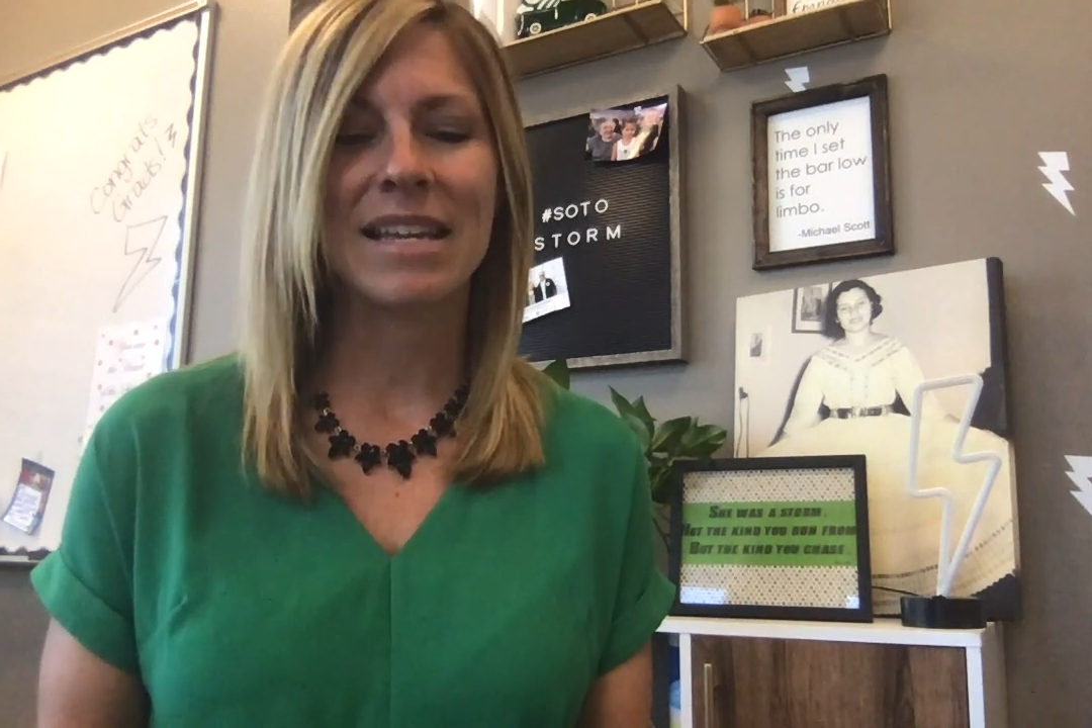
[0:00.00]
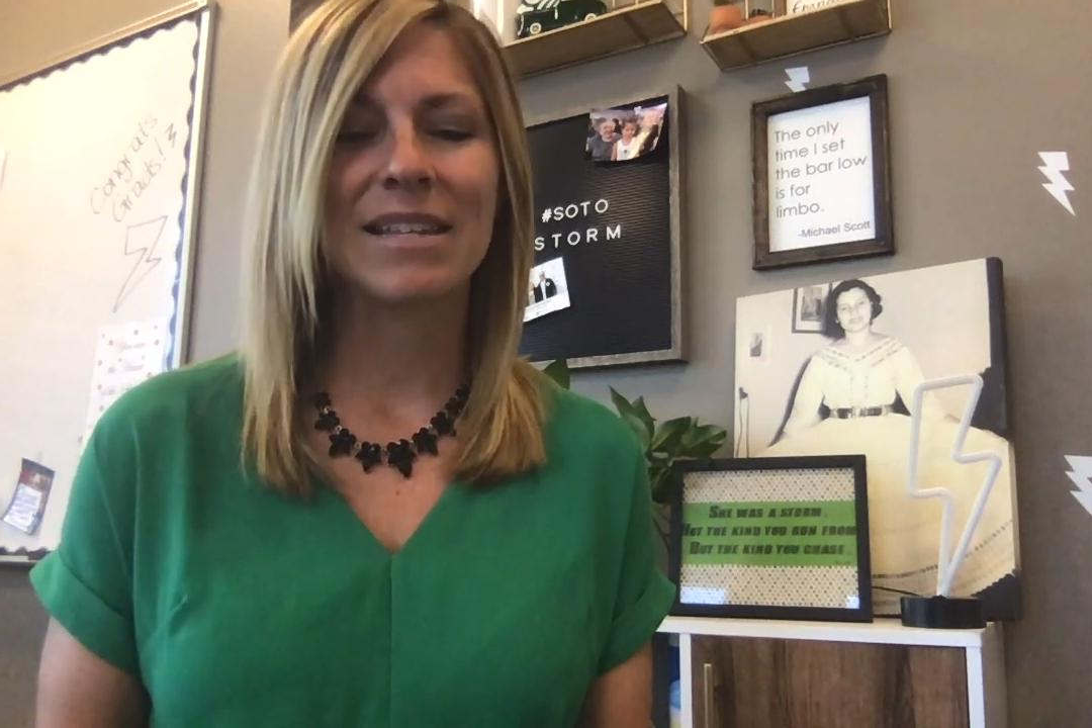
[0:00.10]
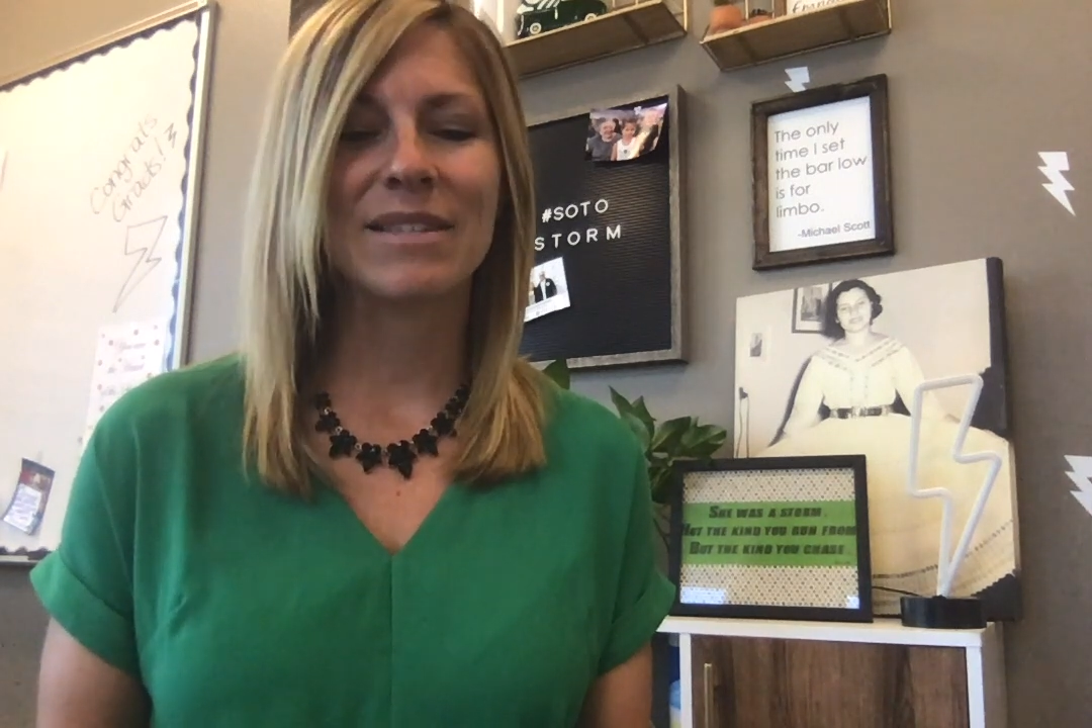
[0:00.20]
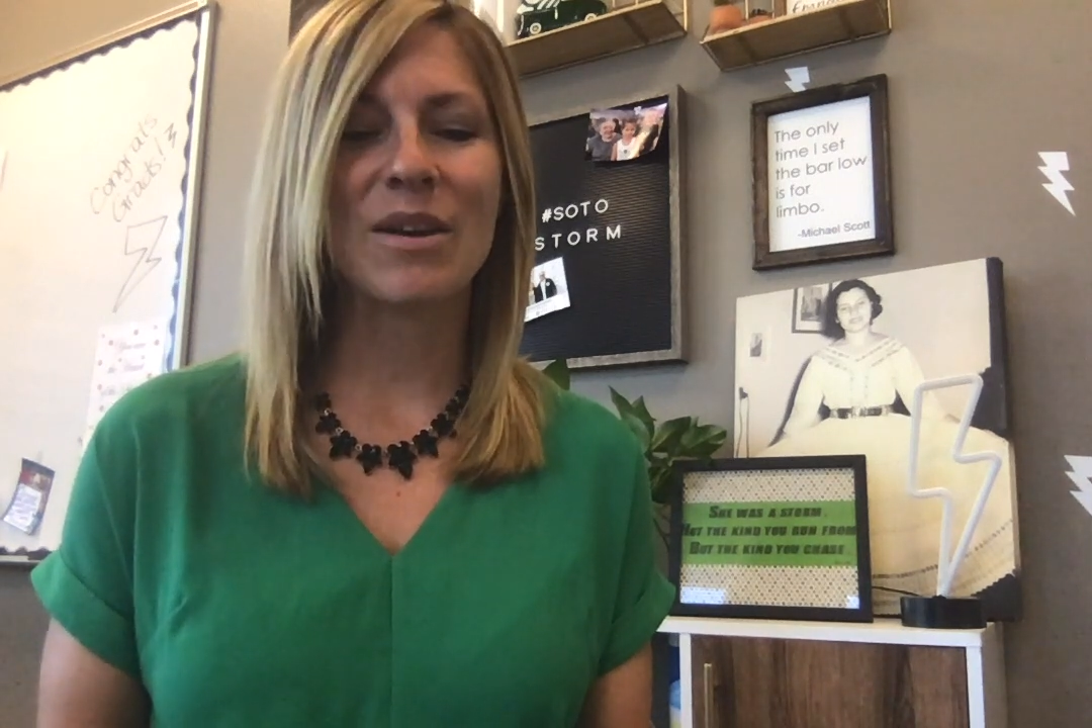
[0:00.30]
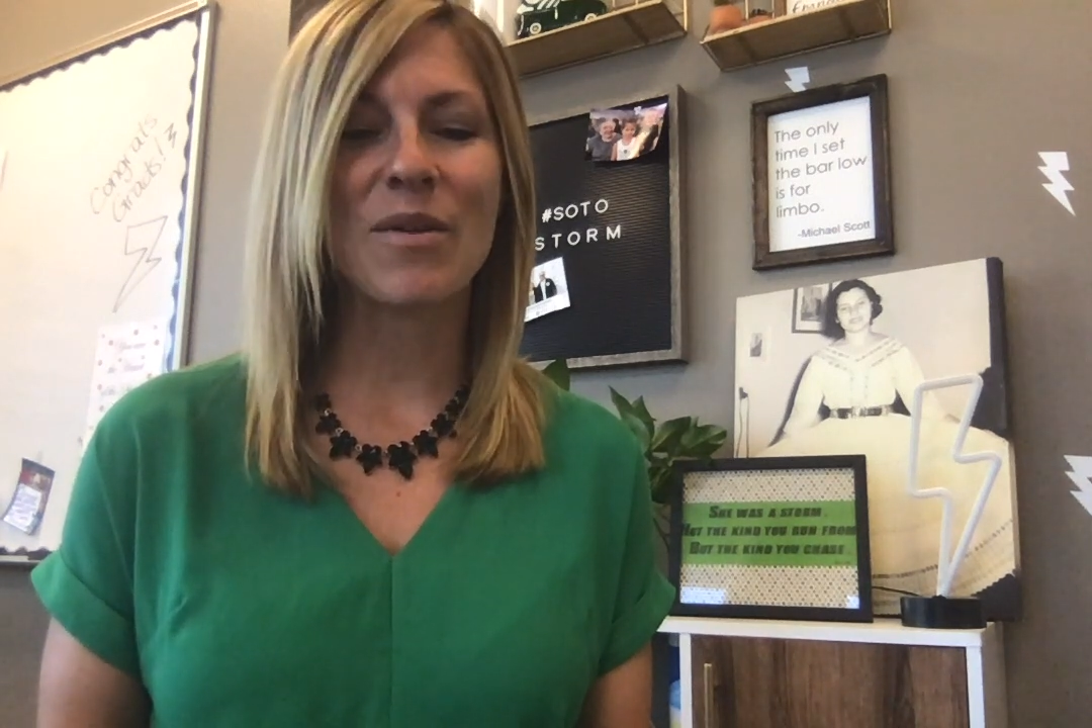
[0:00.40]

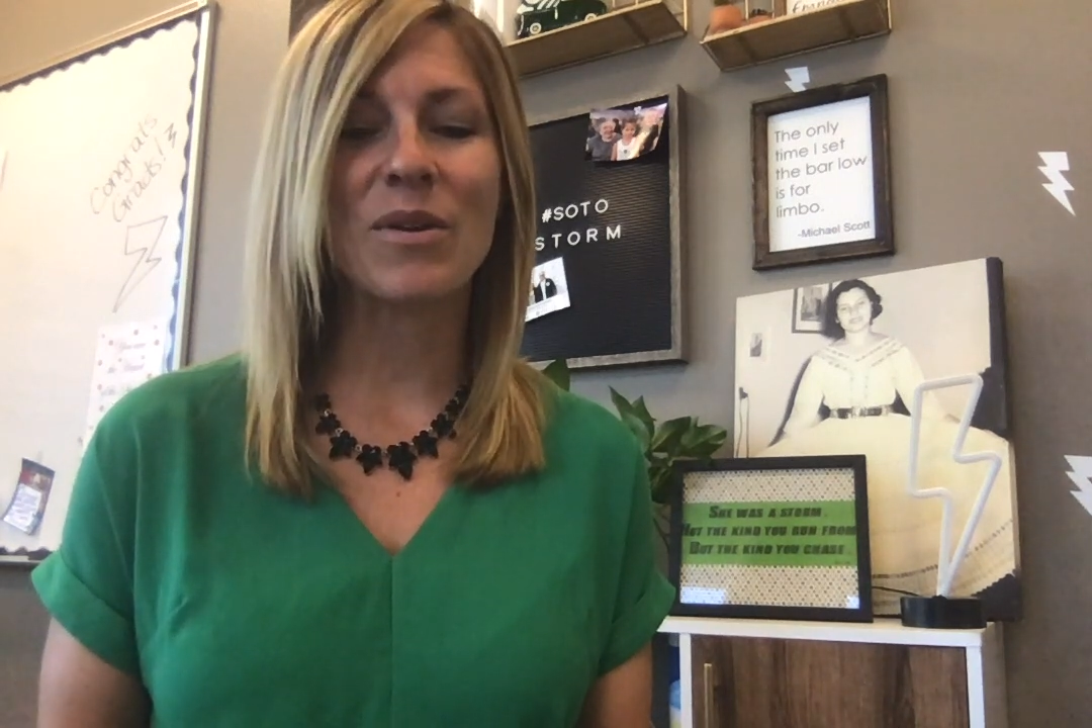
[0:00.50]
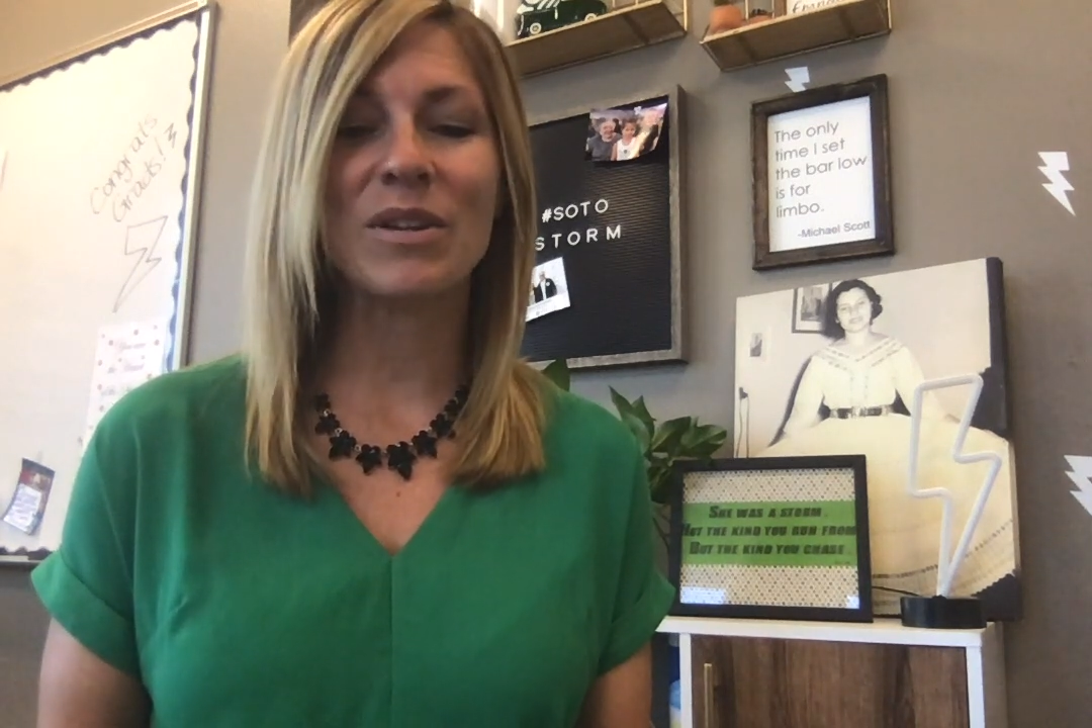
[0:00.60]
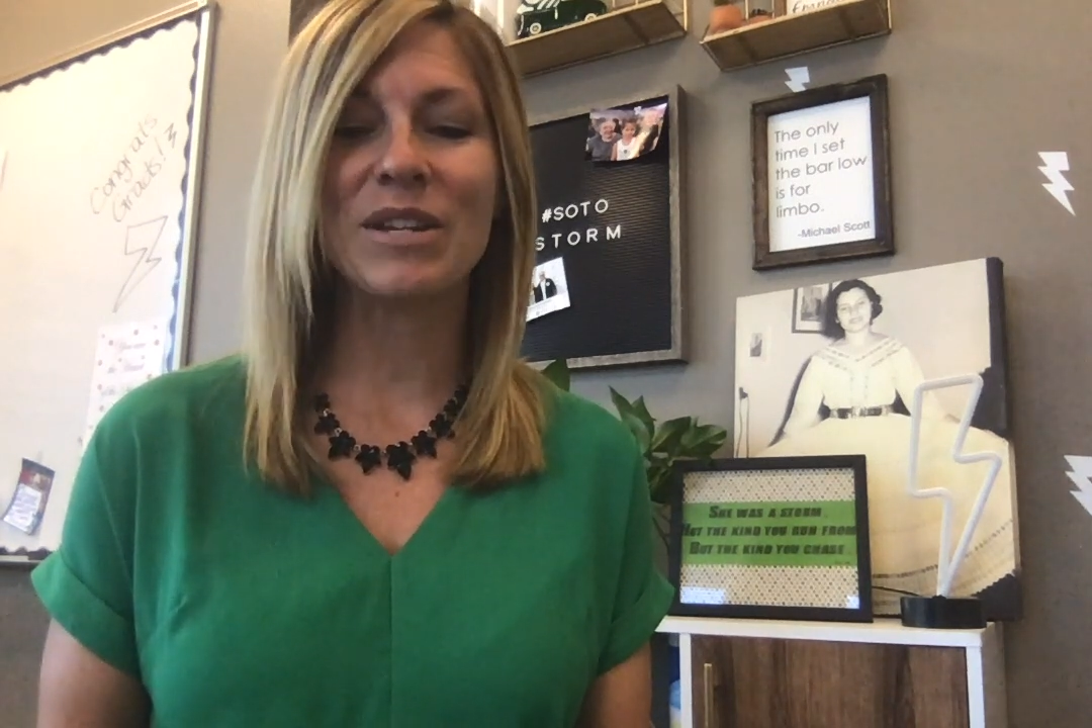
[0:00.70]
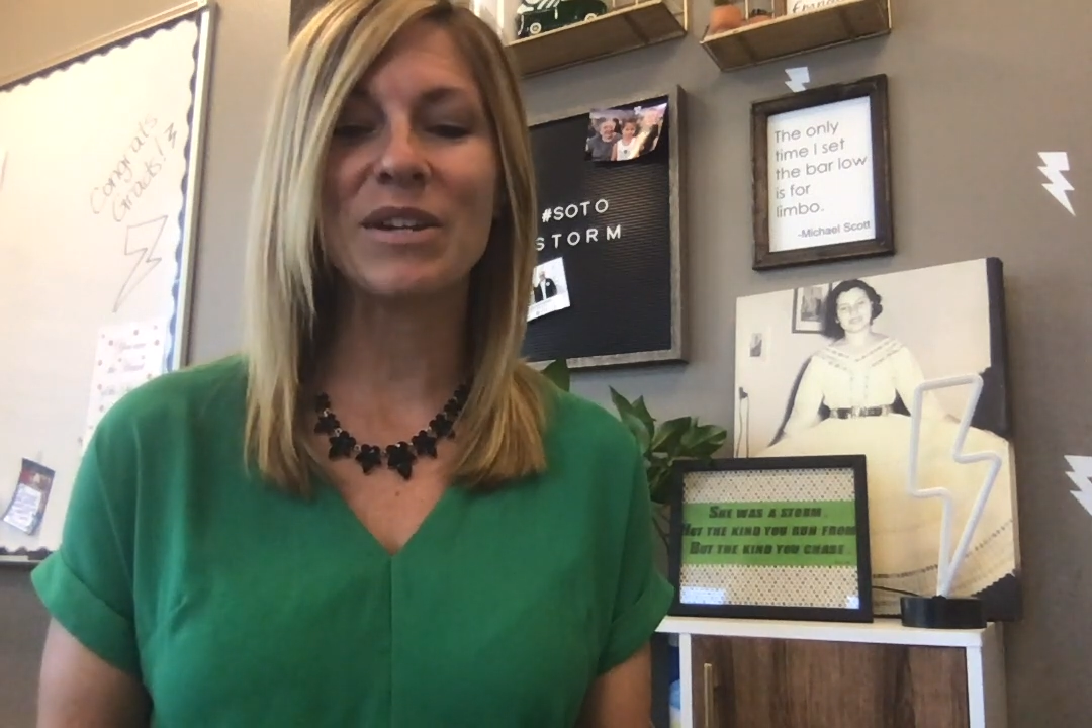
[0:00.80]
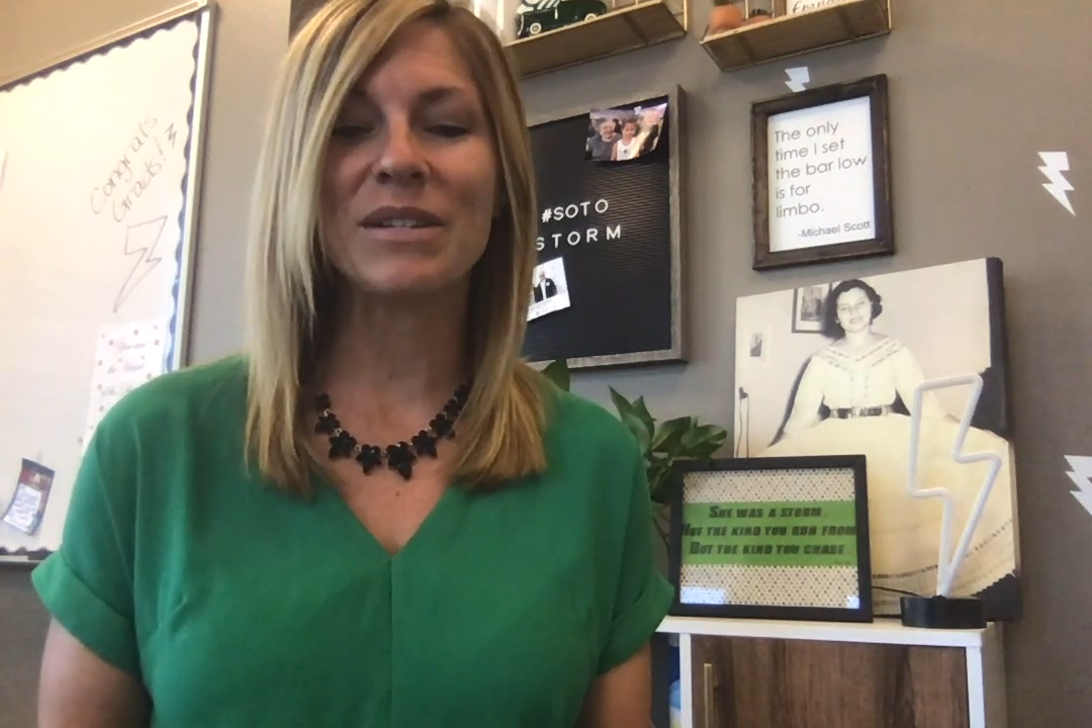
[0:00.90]
so Goodyear